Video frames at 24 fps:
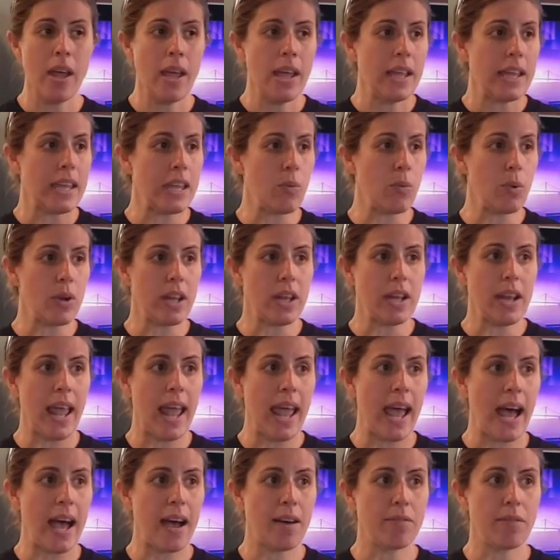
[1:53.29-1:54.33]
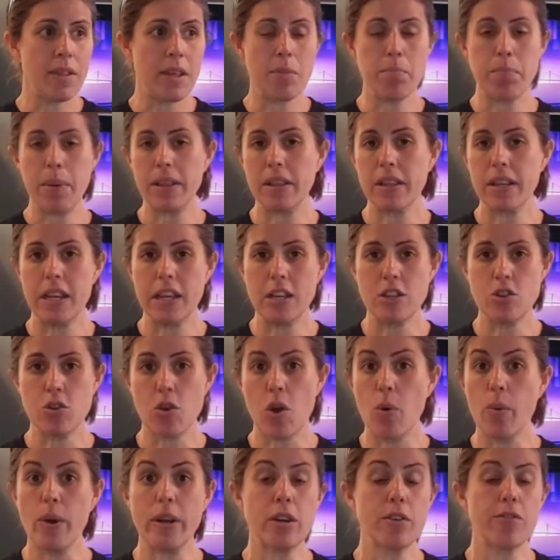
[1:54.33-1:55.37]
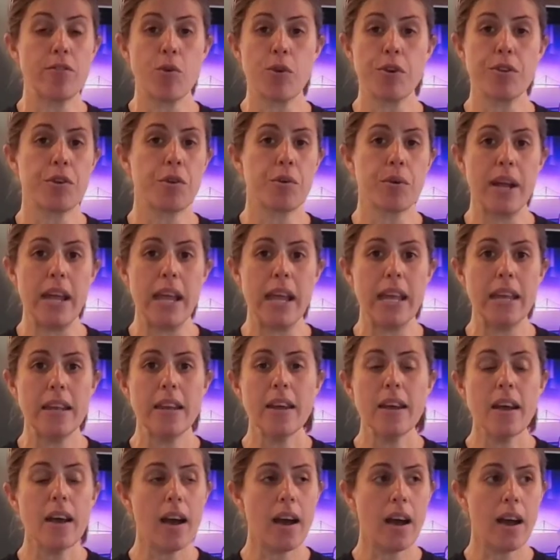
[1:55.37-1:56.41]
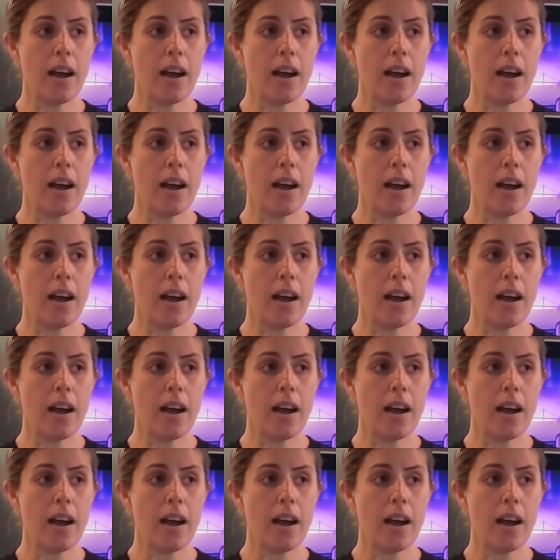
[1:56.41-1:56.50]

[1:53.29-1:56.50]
He wouldn't have the ability to go into fourth grade,